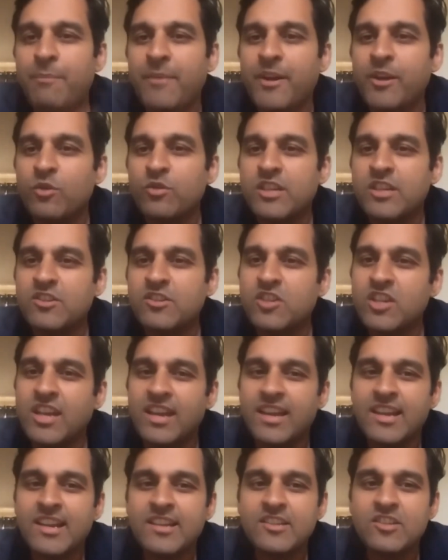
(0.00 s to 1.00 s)
using
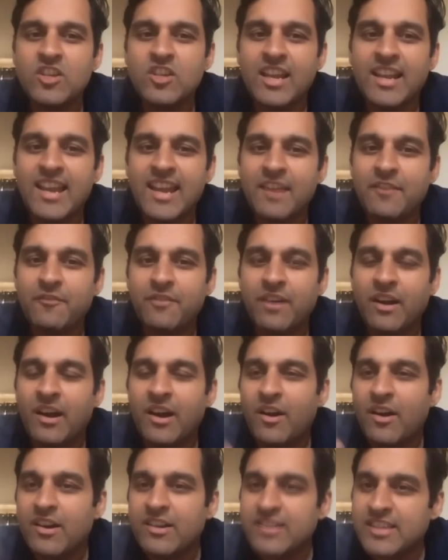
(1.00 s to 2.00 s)

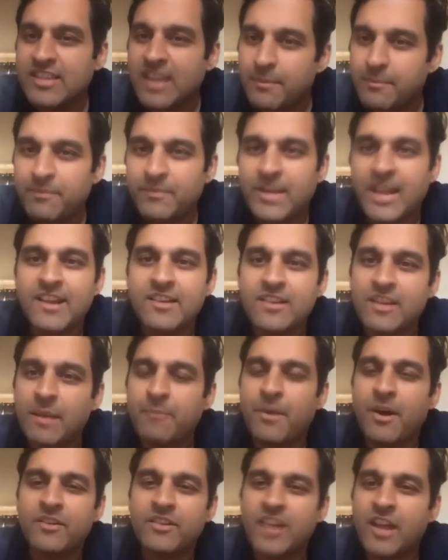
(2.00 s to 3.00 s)
GLA, some like
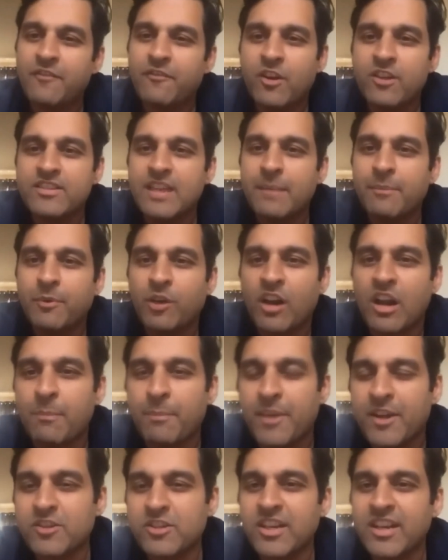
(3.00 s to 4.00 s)
done, for example, on
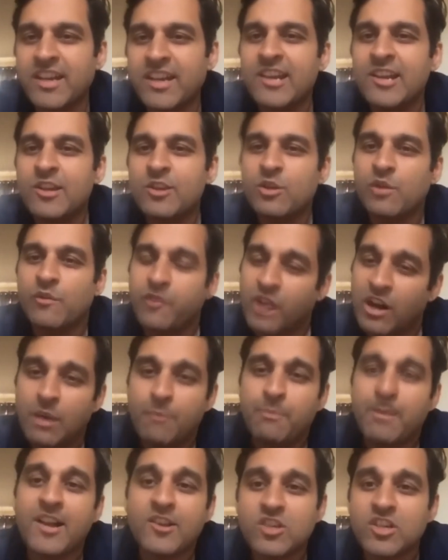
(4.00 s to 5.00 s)
Apache. So for an
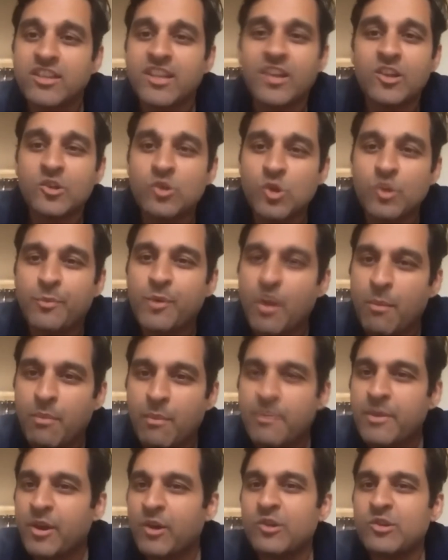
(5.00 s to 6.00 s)
Apache, there is no
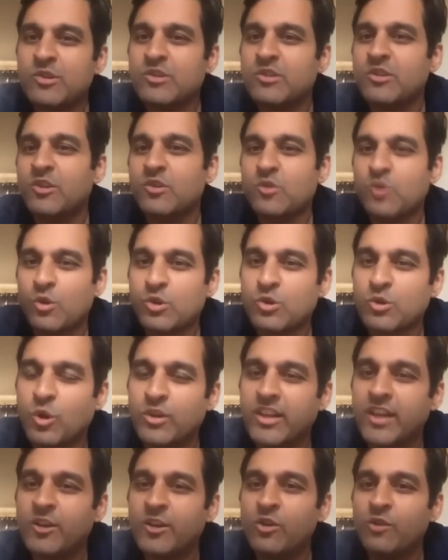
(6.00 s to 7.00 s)
problem because the source code
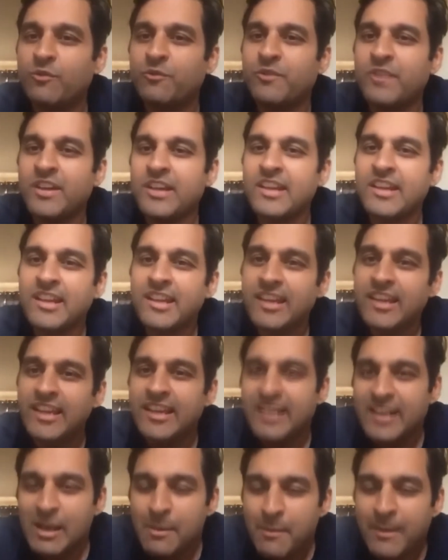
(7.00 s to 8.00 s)
that you
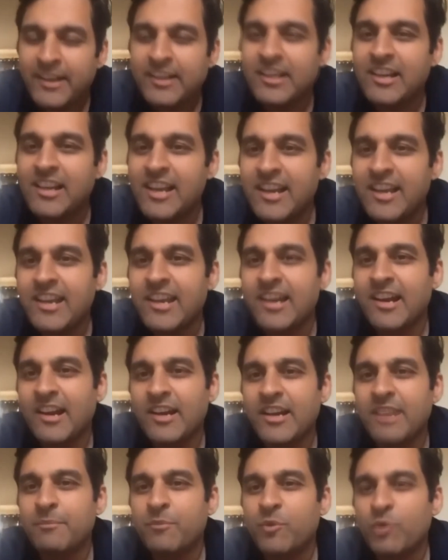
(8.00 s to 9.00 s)
incrementally
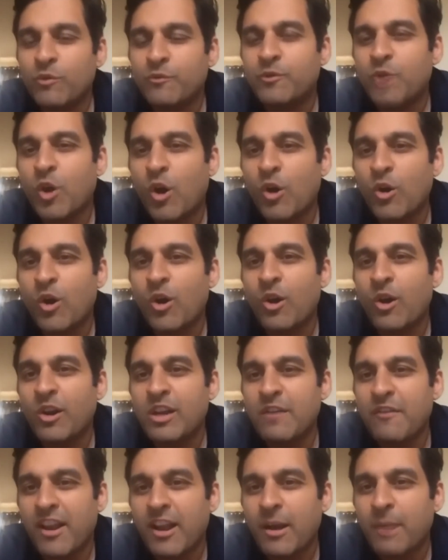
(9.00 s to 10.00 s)
improved on or
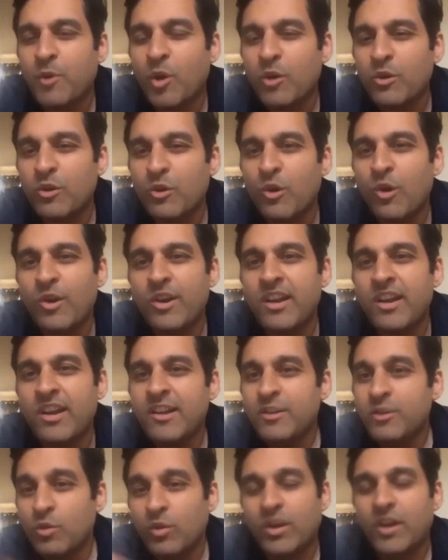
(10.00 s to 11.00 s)
developed on your own,
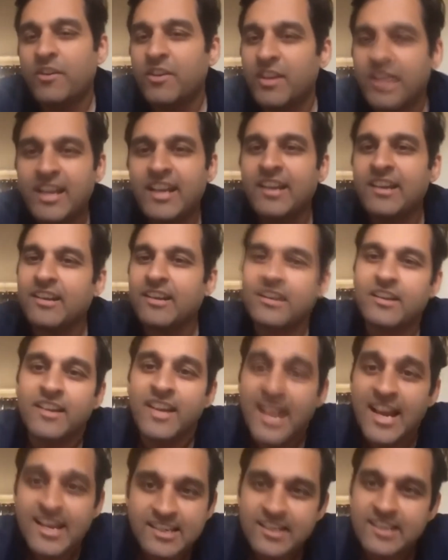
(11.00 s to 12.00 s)
you could really
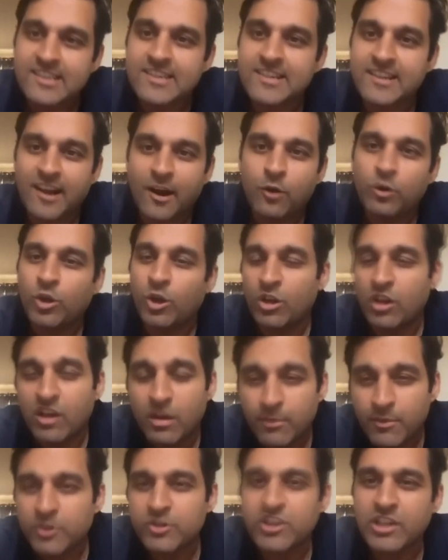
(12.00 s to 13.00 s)
license it out on a
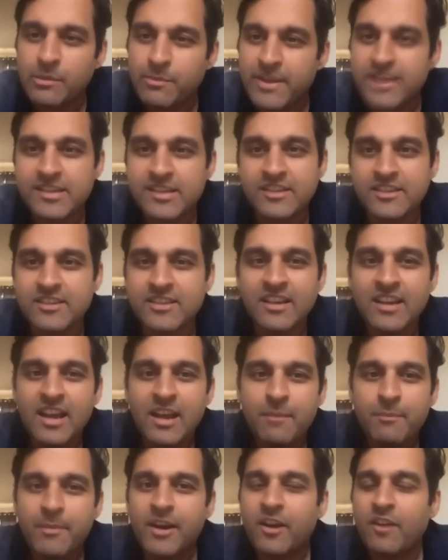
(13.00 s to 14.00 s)
commercial basis.
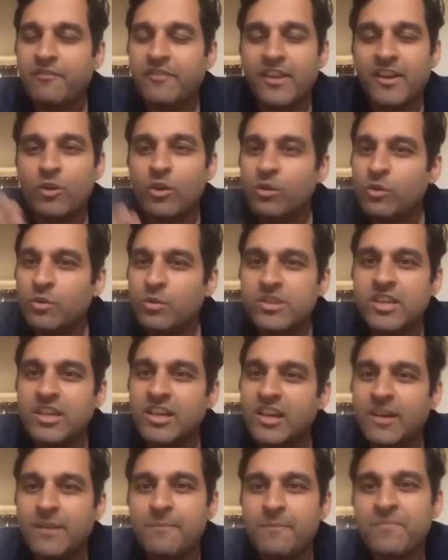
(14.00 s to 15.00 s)
But when you're using
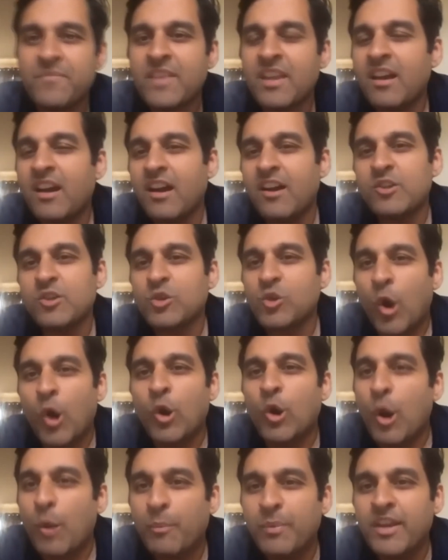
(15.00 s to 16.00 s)
a strong
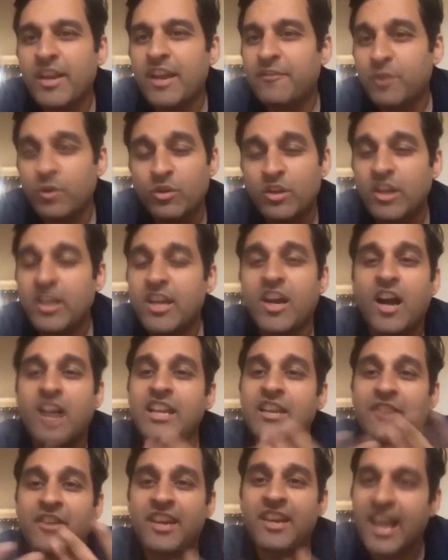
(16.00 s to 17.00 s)
copyleft, you really can't
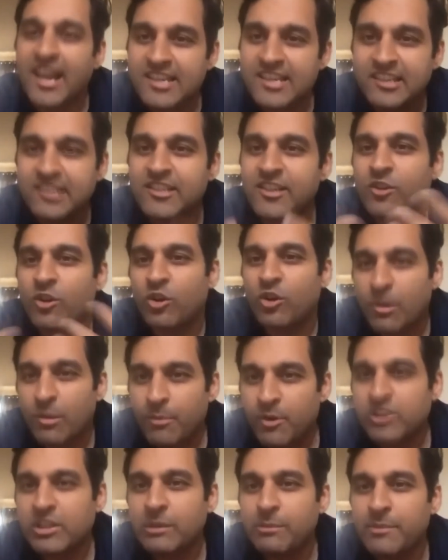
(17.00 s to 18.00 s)
even license it on a
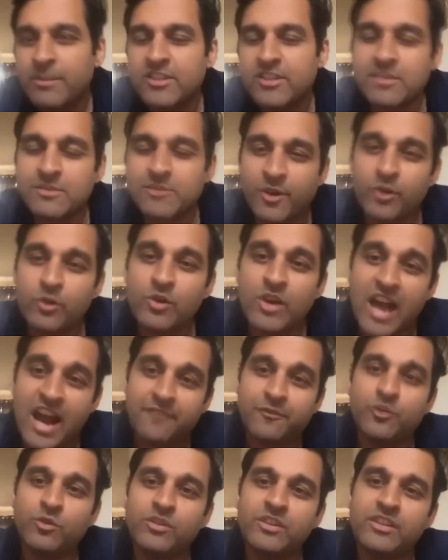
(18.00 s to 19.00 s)
commercial basis because you have
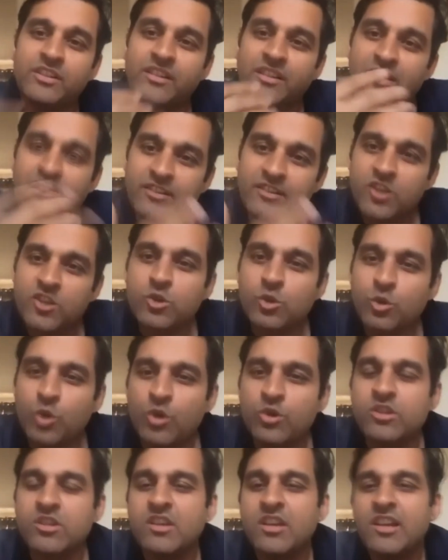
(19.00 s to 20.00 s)
to
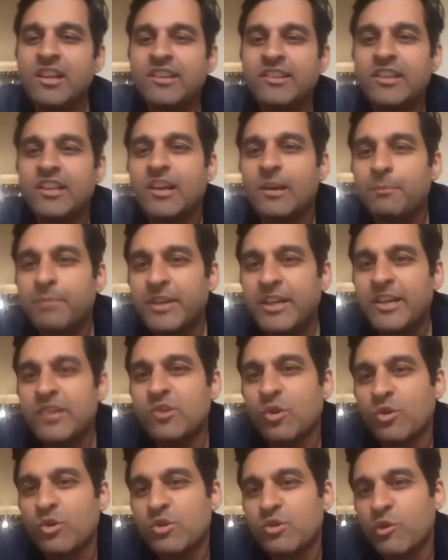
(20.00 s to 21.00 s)
disclose the complete
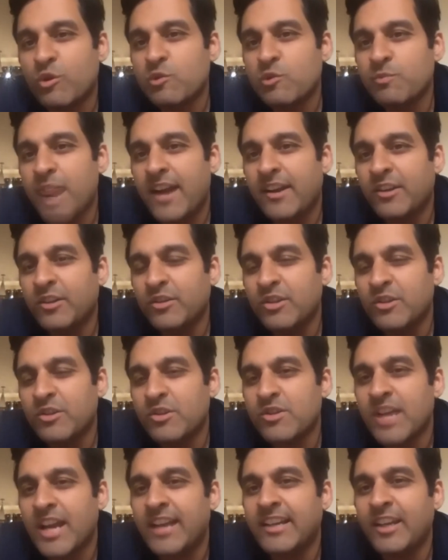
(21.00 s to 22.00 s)
source code back to the
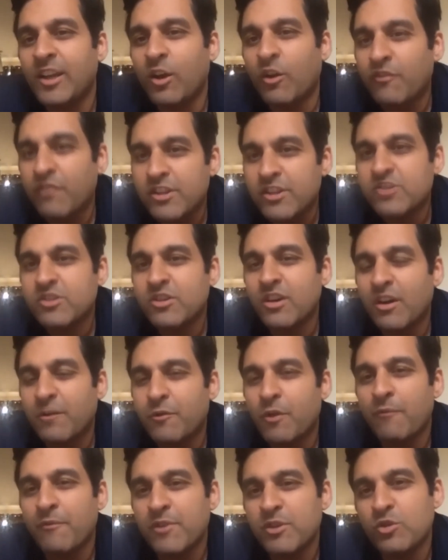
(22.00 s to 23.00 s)
society on which
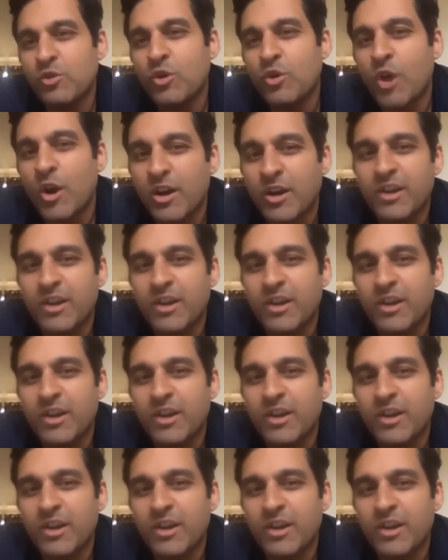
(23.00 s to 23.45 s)
from which you got it.